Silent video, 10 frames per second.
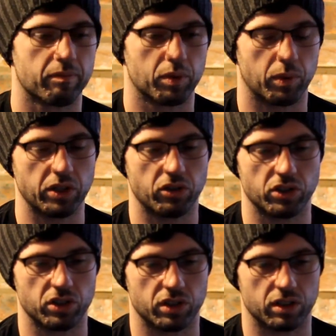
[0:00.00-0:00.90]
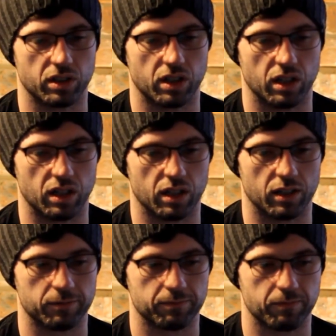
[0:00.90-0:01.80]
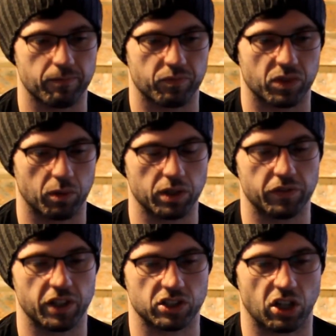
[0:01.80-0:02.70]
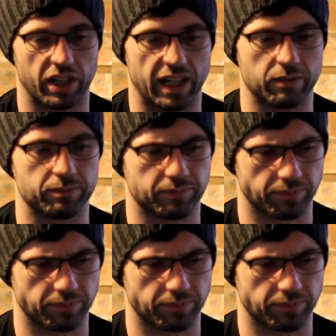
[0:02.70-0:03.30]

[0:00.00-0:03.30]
when you're on your when you're first starting out,